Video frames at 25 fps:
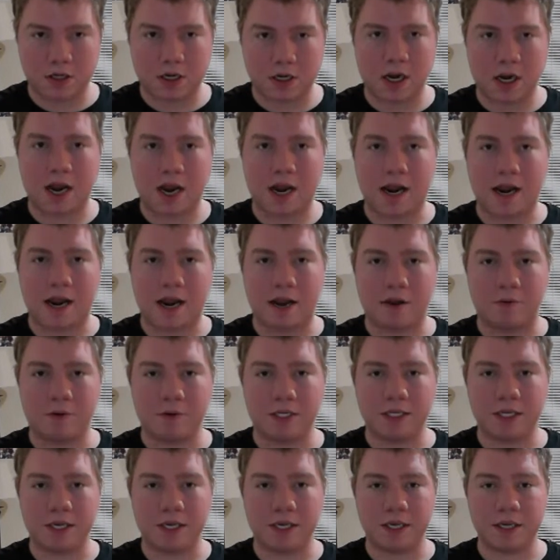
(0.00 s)
And we
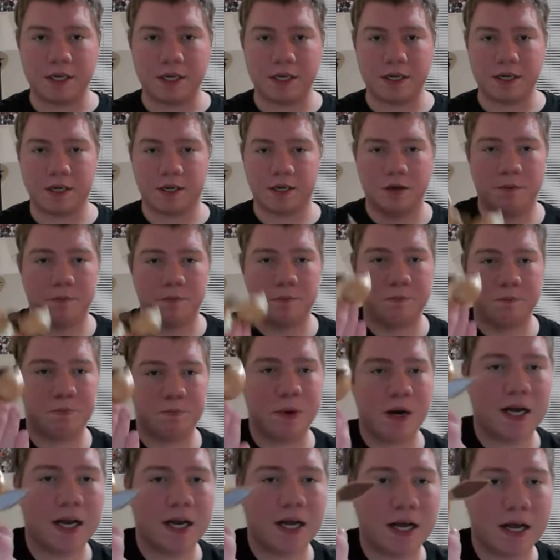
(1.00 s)
did it.
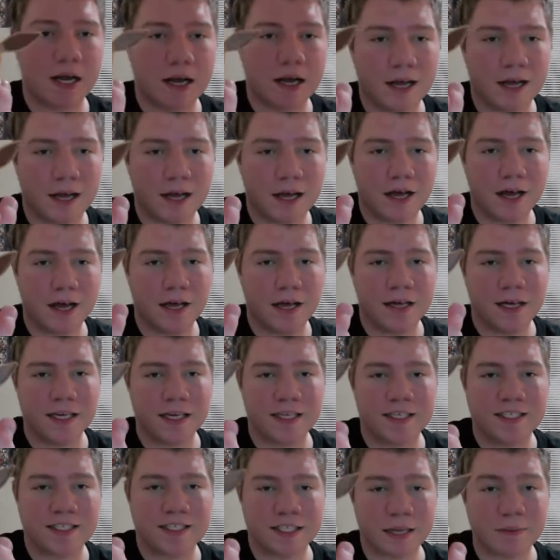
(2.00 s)
But
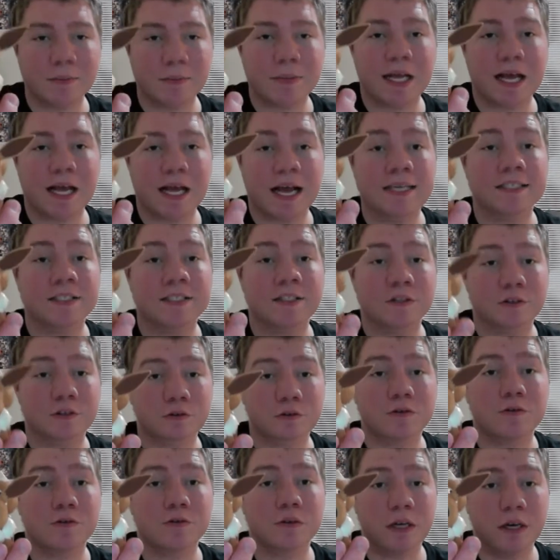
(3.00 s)
except that I
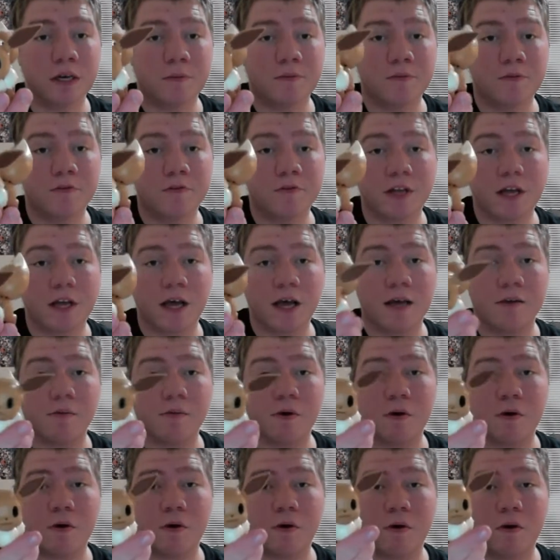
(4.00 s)
screwed up with the
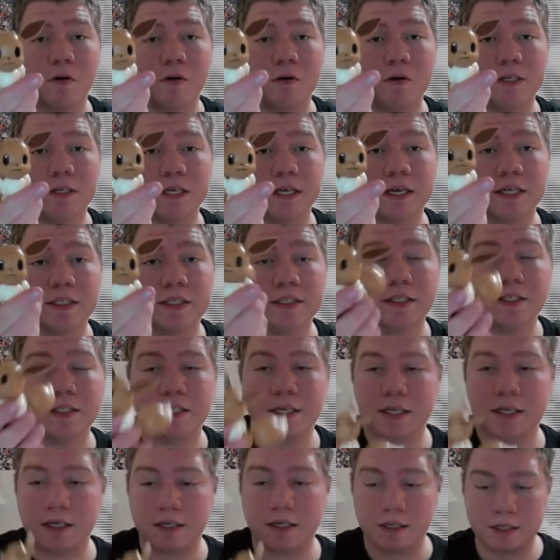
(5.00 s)
eyeball. It has a dead
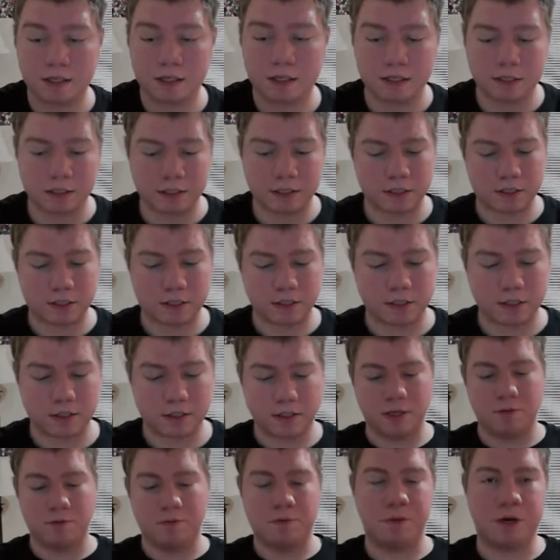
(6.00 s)
eye.
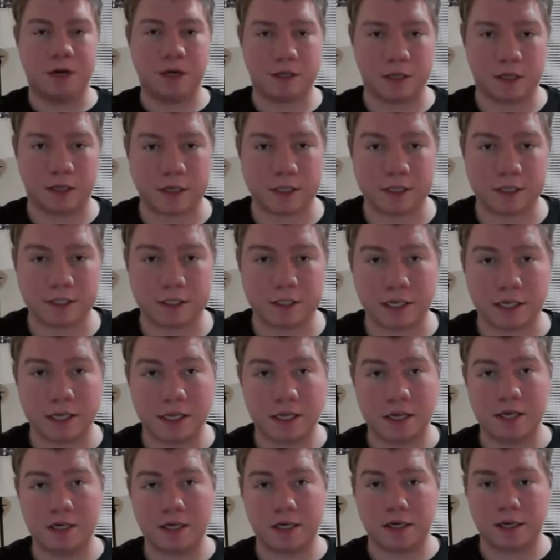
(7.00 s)
But like I
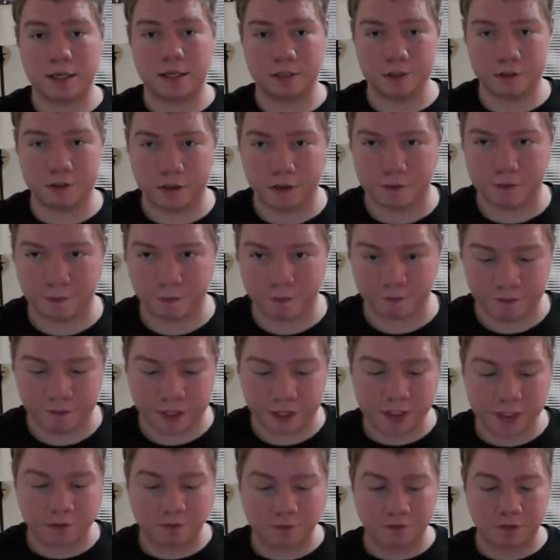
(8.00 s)
said, I do have a
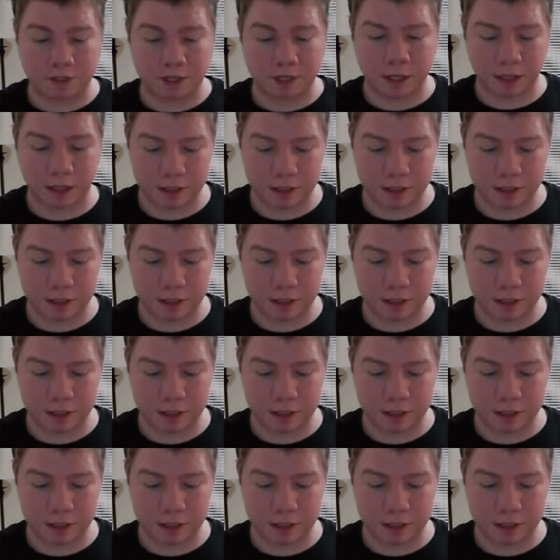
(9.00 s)
fix for that.